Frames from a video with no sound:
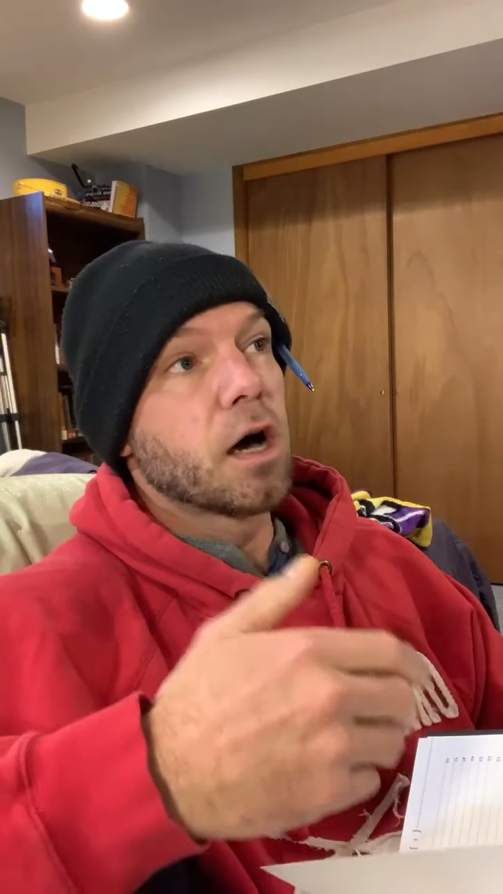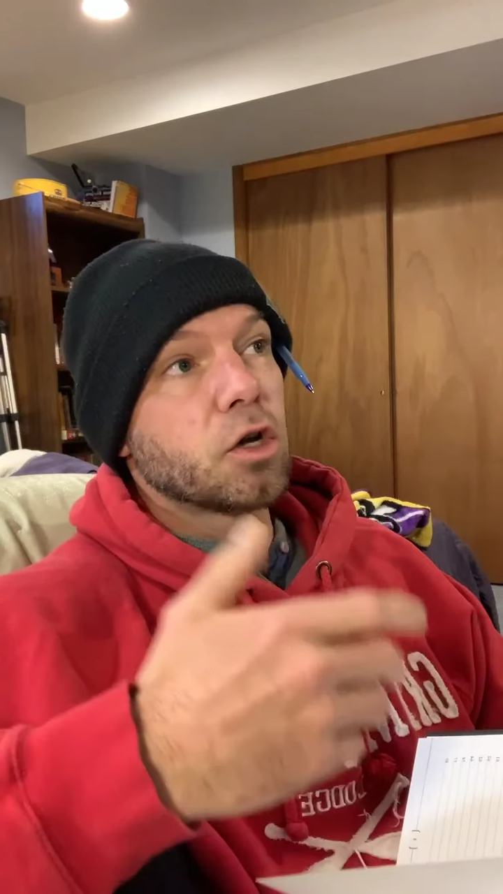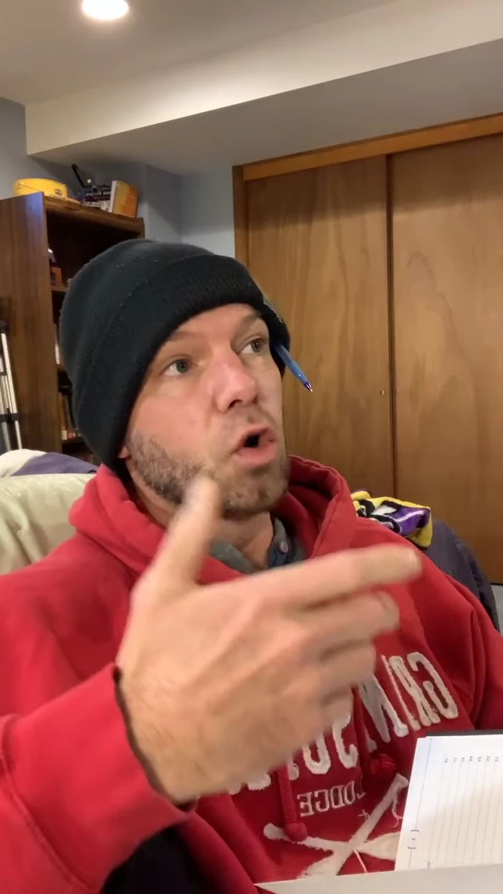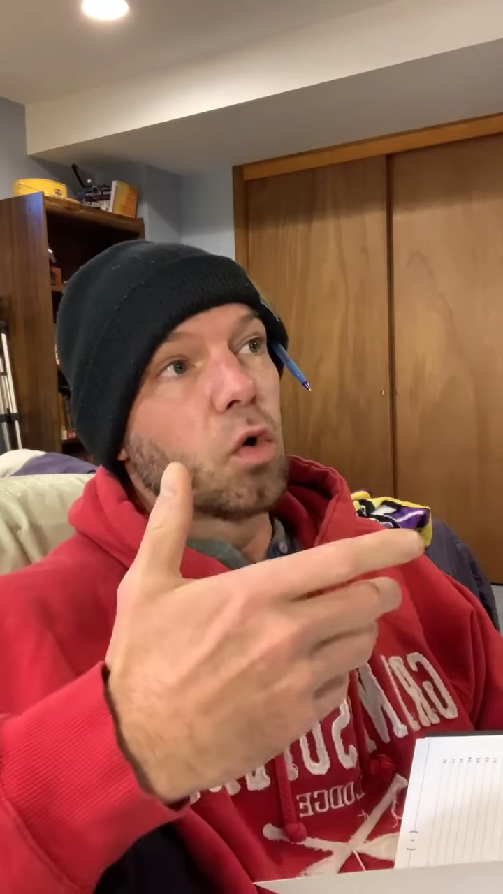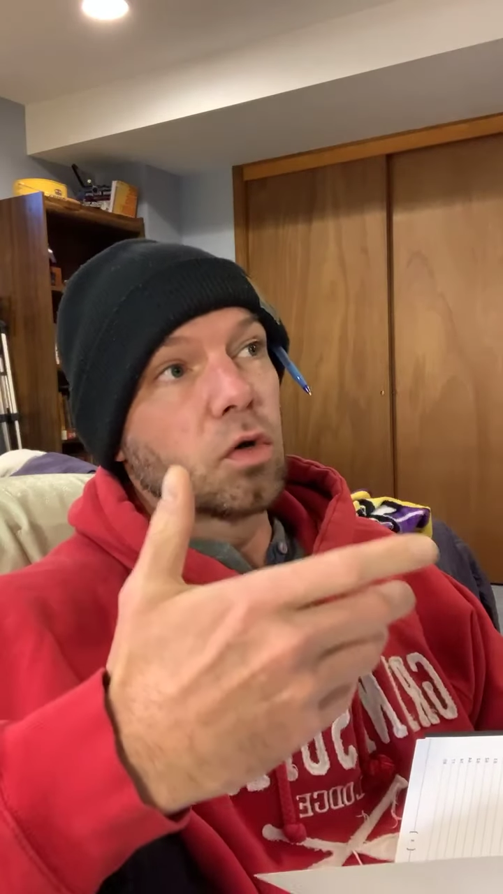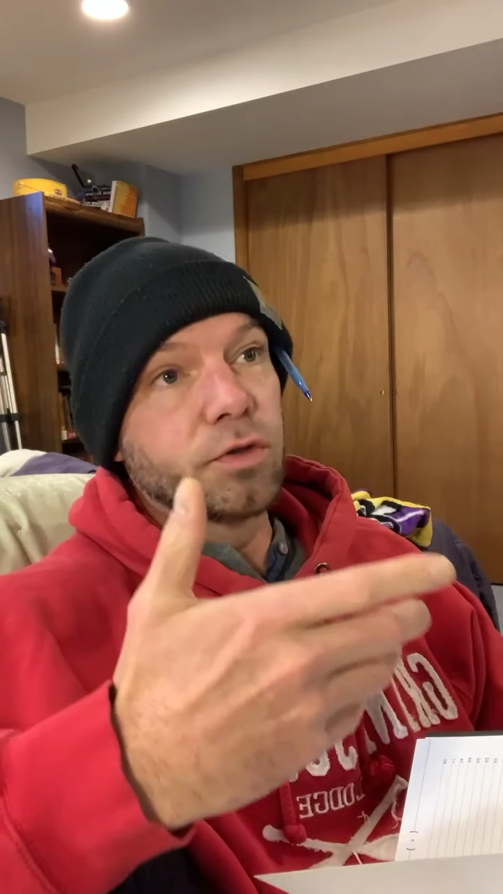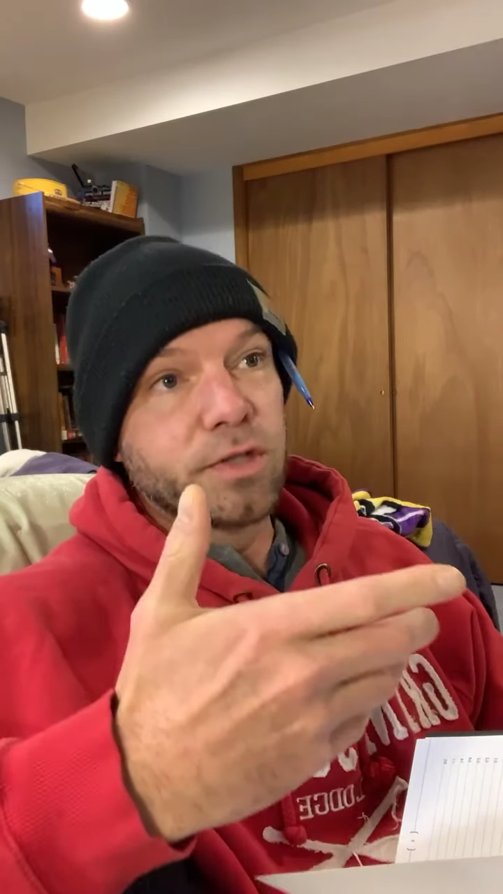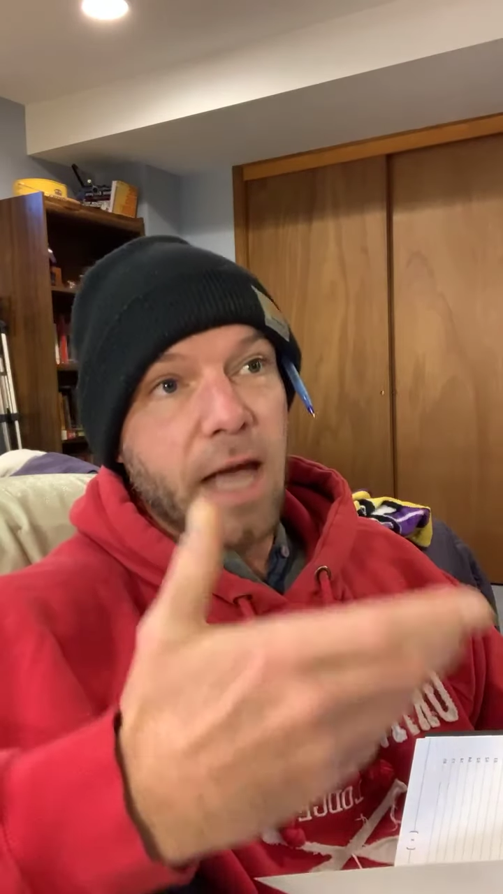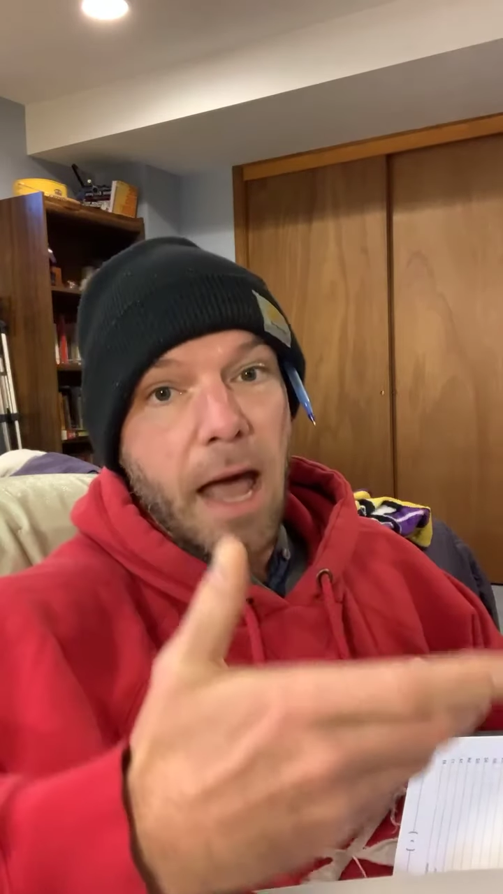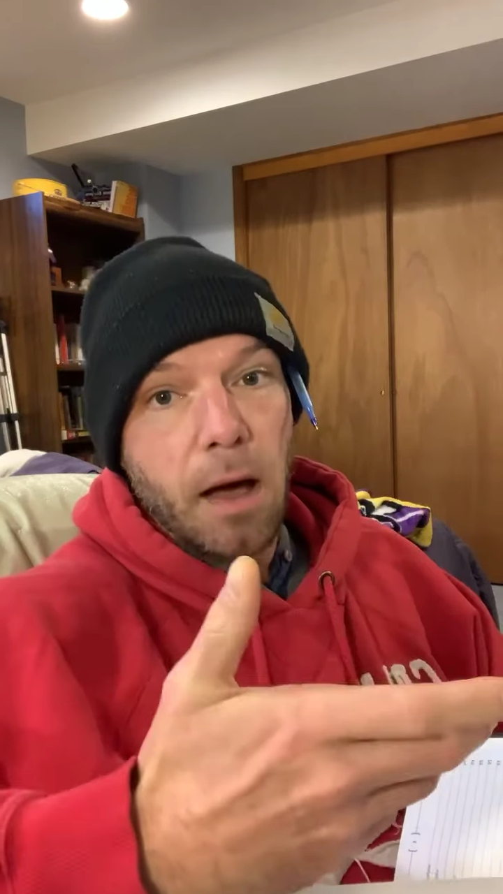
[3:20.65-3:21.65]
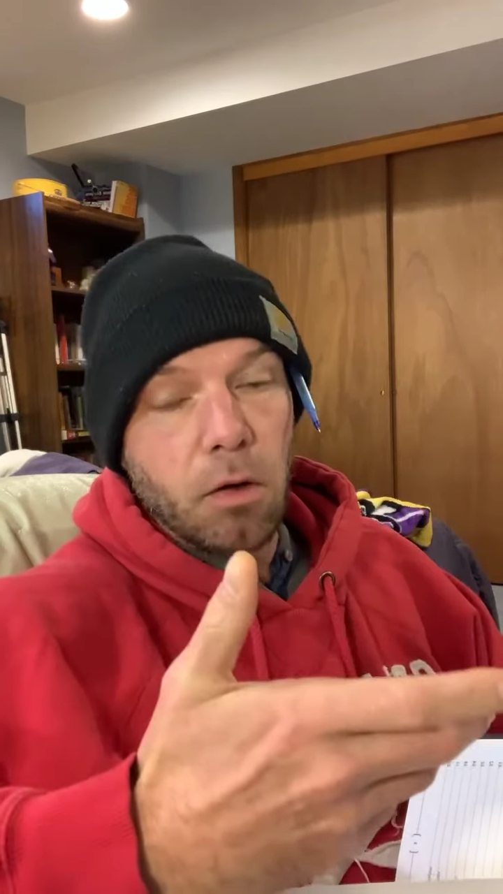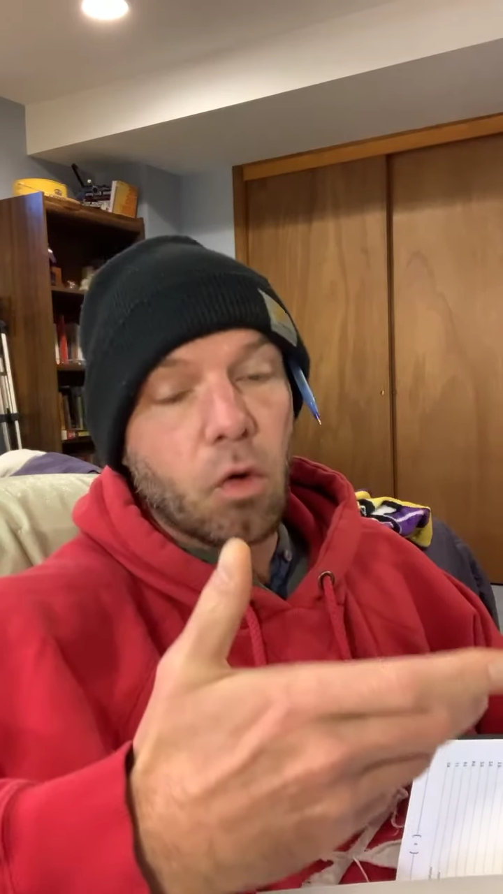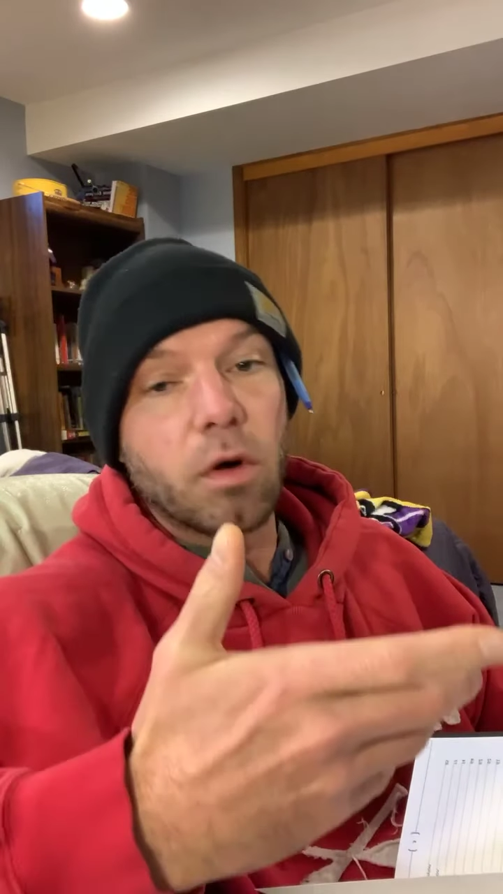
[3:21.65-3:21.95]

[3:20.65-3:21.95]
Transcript: gold tab or